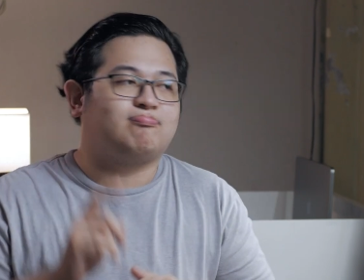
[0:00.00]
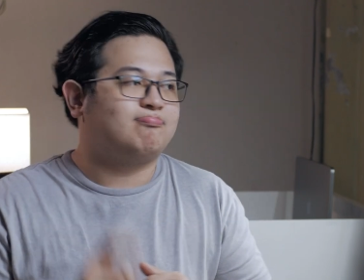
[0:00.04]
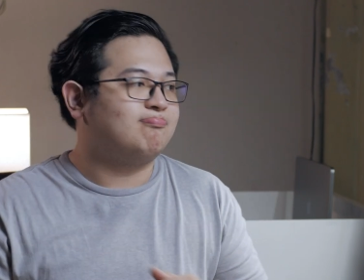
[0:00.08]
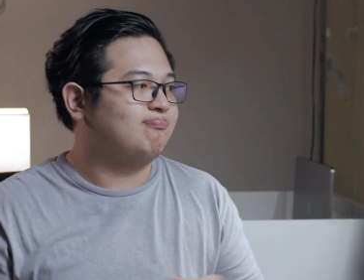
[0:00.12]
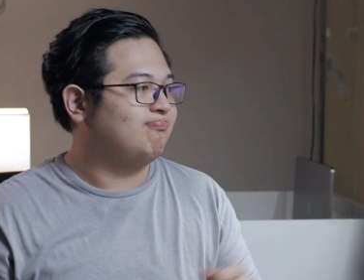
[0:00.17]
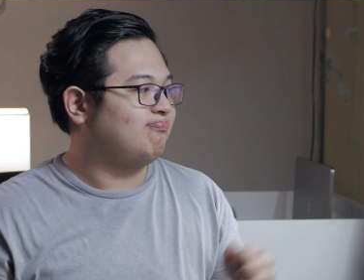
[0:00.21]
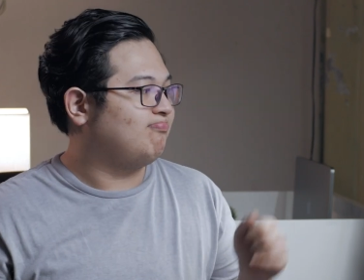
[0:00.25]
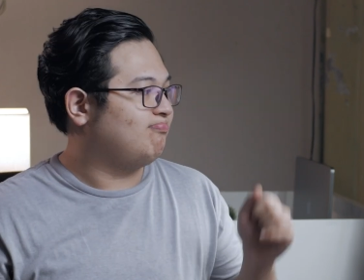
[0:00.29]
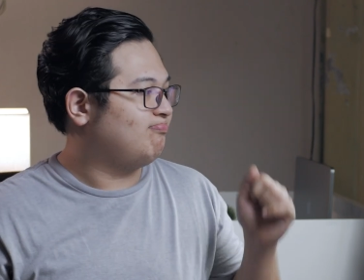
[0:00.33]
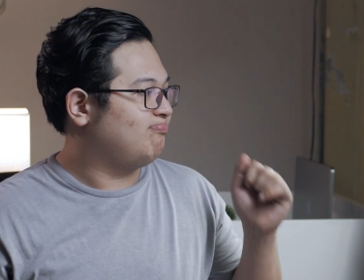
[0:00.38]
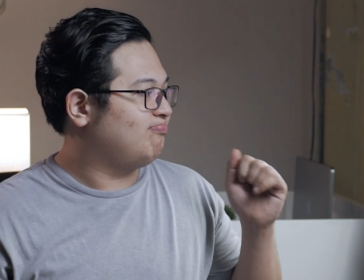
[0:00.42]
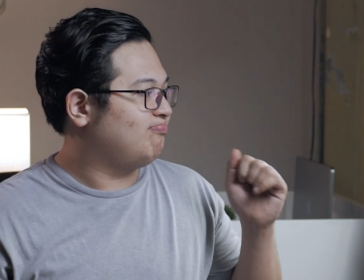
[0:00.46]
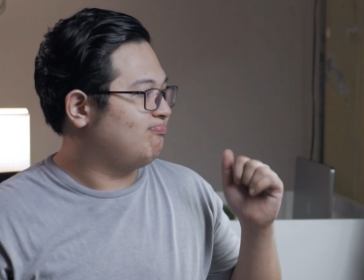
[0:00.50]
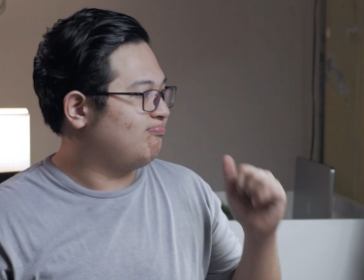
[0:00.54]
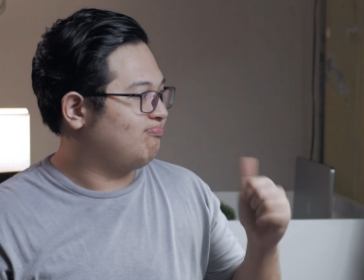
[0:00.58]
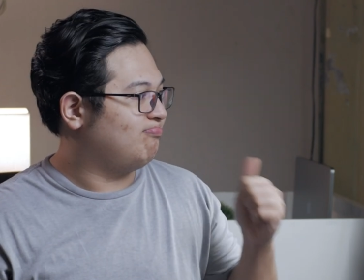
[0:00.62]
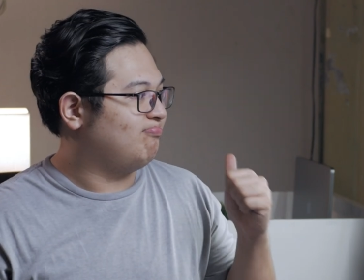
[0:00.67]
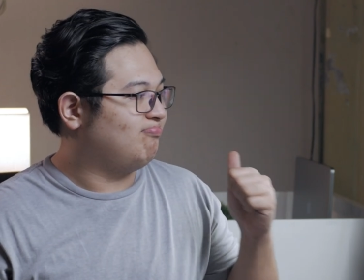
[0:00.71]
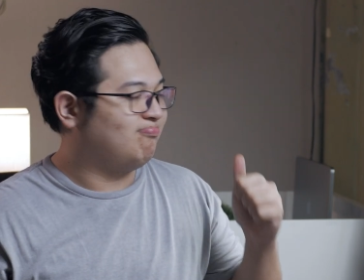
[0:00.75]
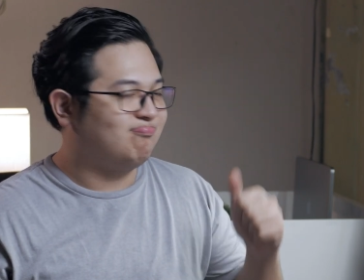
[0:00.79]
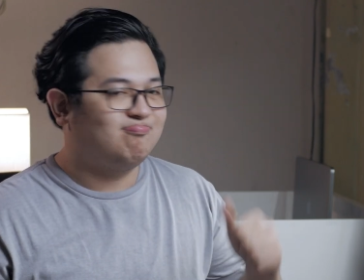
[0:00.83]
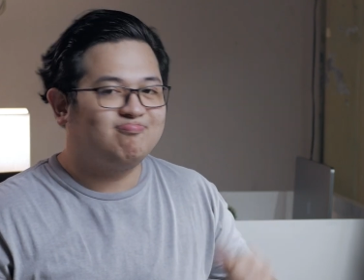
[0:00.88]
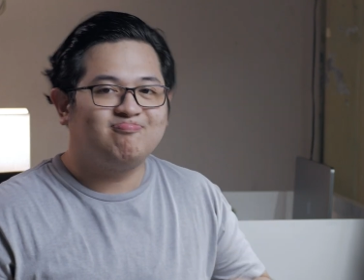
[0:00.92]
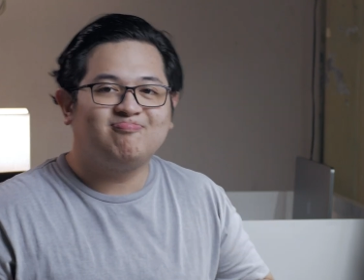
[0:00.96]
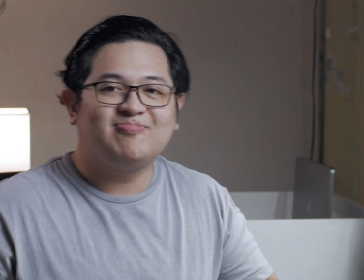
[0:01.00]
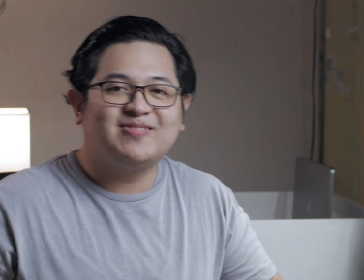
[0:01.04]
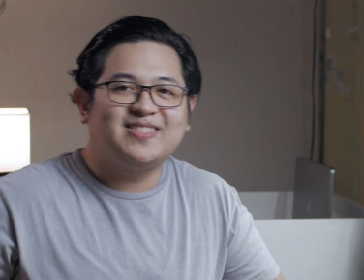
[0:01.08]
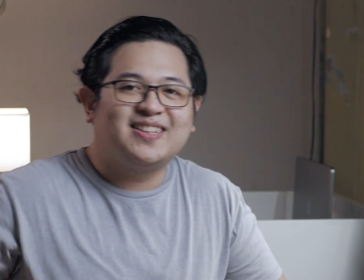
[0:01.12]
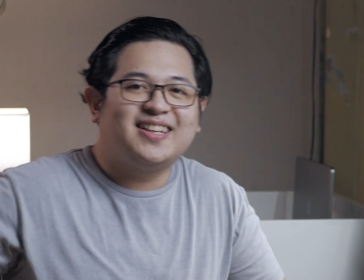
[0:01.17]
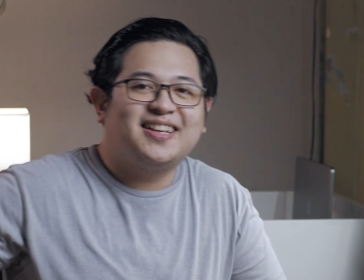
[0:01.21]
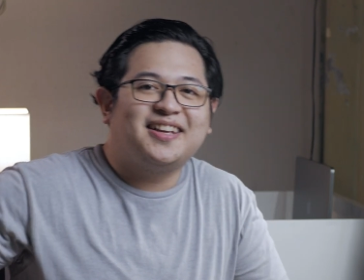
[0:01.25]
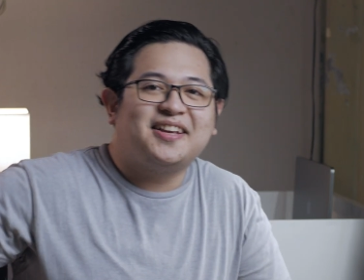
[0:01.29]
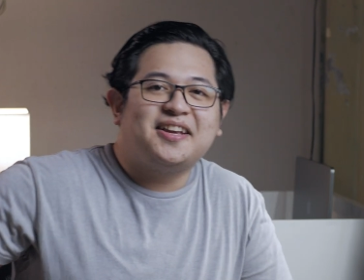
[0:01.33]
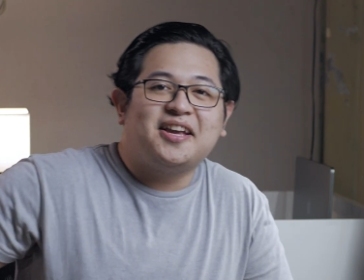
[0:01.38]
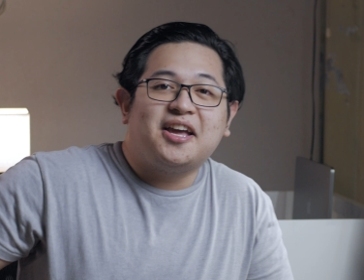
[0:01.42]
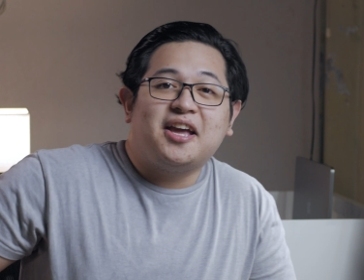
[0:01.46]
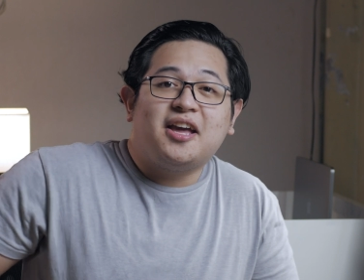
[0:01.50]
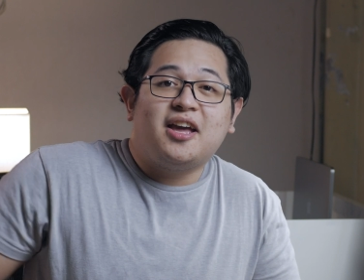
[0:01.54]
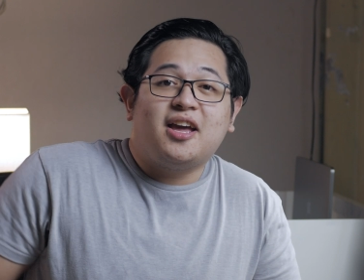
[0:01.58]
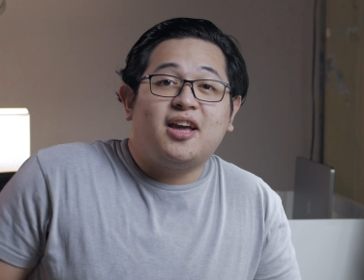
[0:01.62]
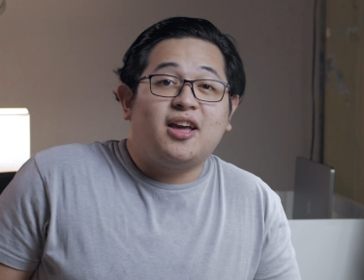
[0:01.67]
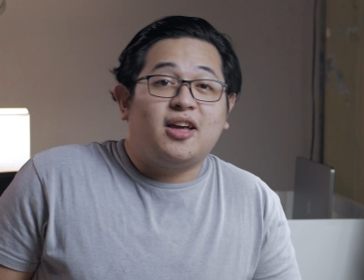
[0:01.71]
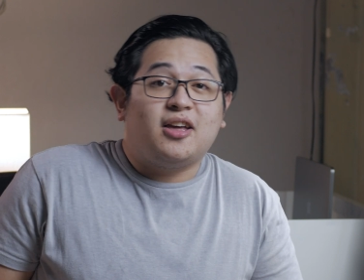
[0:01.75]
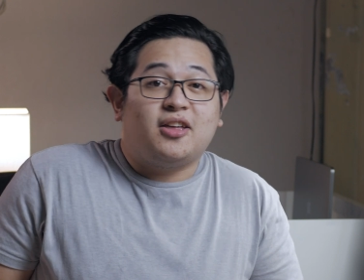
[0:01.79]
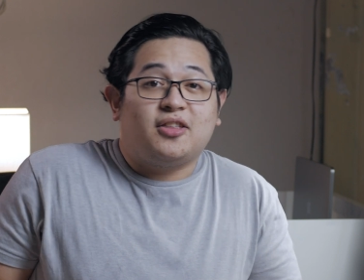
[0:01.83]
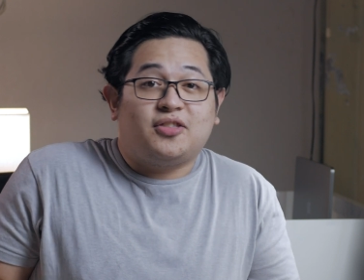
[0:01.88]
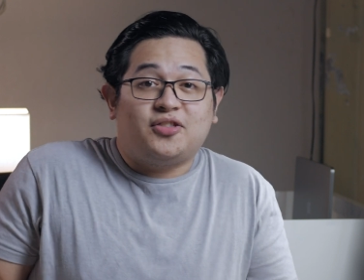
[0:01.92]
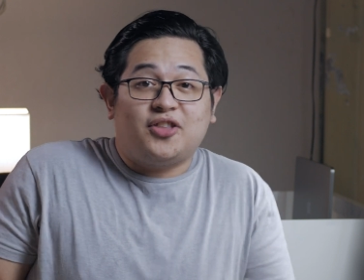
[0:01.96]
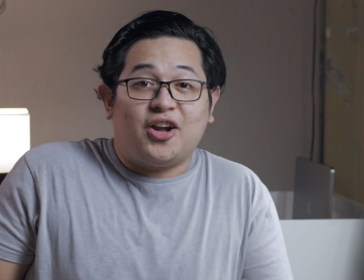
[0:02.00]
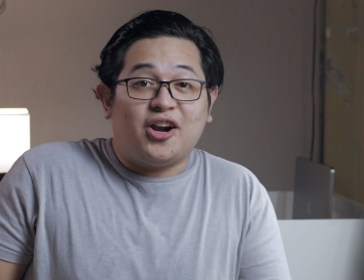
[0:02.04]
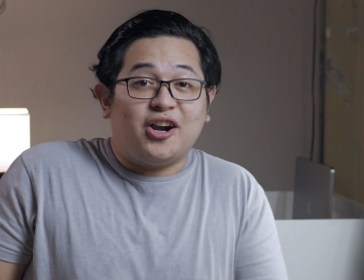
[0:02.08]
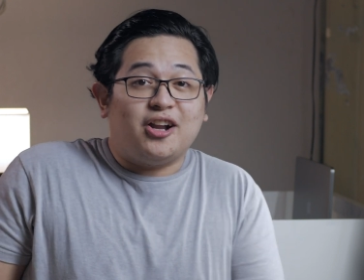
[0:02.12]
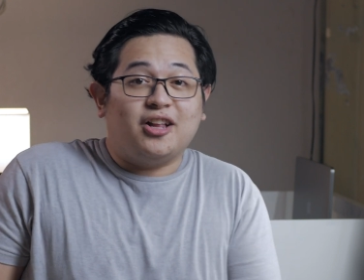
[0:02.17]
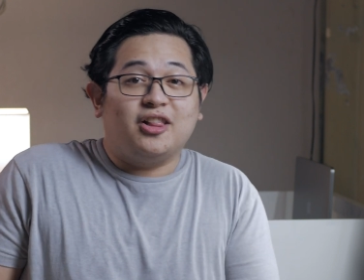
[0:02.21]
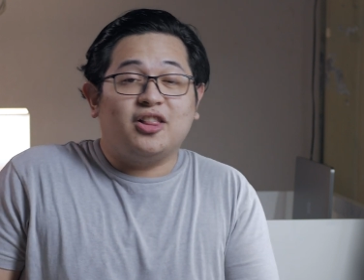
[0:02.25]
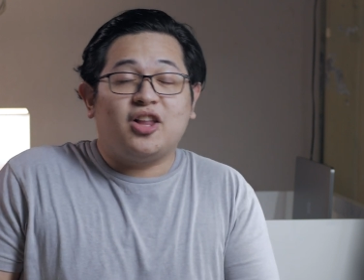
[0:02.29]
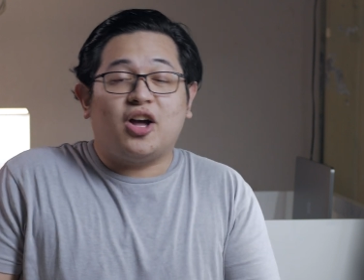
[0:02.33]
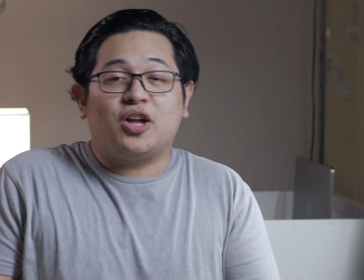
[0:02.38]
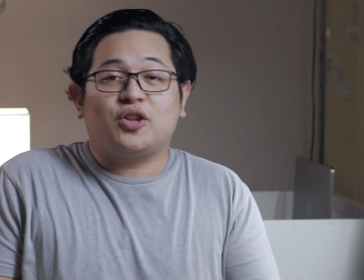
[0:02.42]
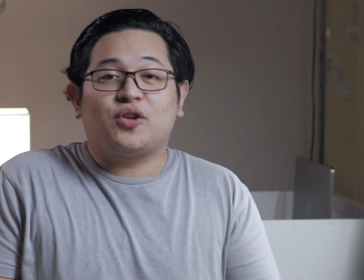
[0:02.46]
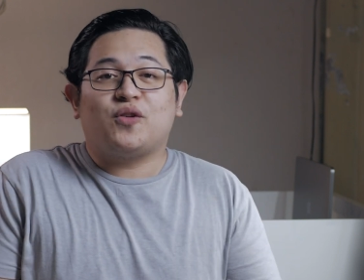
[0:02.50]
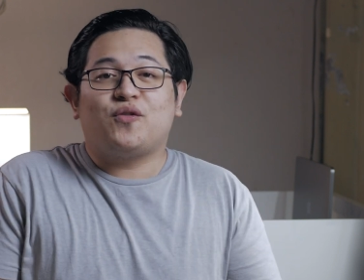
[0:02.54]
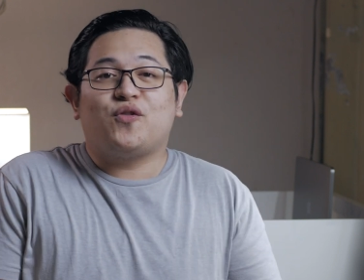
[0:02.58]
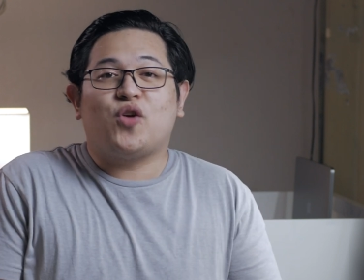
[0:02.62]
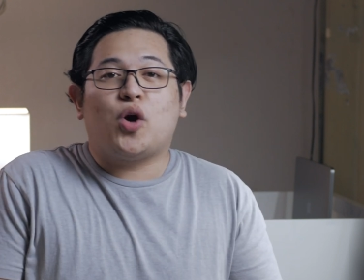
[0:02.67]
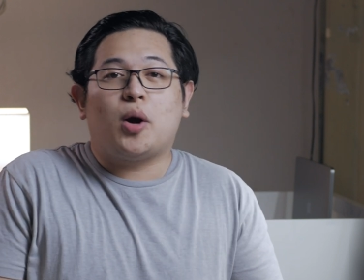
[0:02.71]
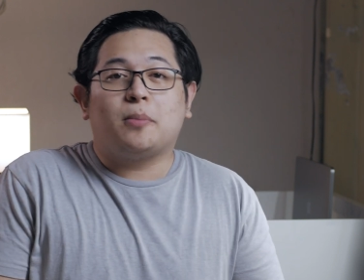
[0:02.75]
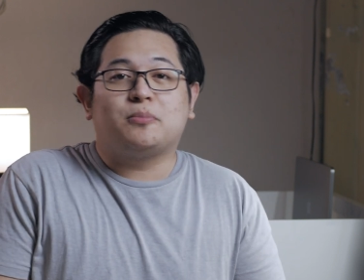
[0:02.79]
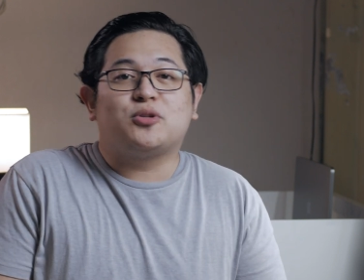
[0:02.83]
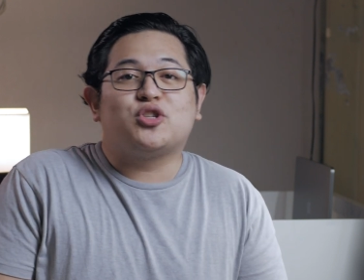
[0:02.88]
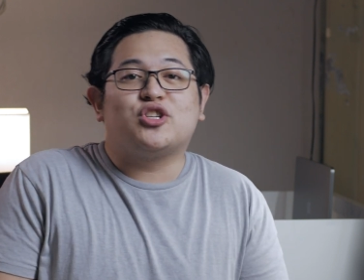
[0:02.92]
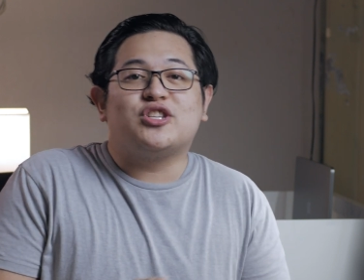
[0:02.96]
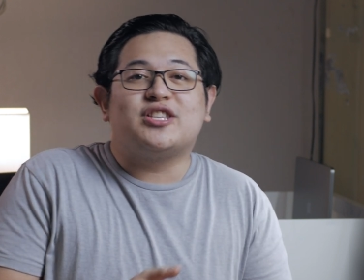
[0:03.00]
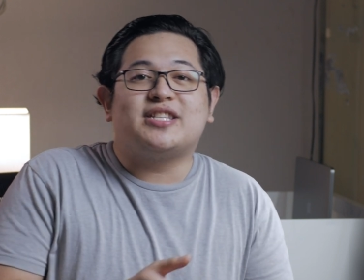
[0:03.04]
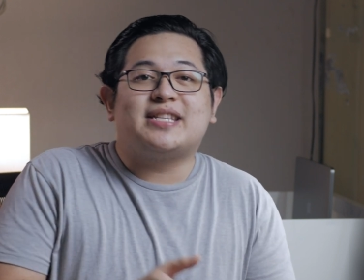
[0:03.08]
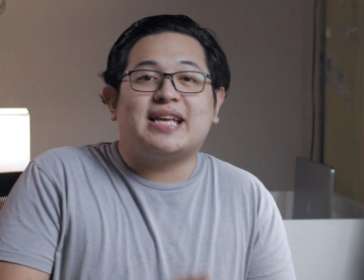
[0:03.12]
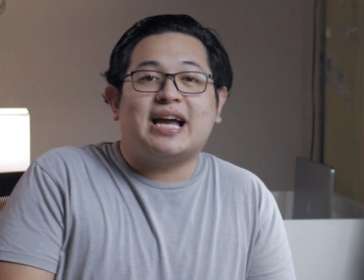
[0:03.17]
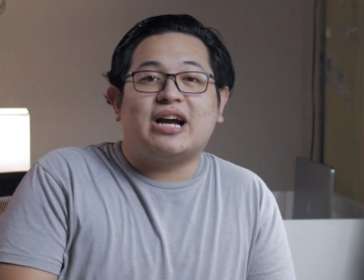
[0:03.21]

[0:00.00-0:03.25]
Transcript: Instagram as well. There are a lot of options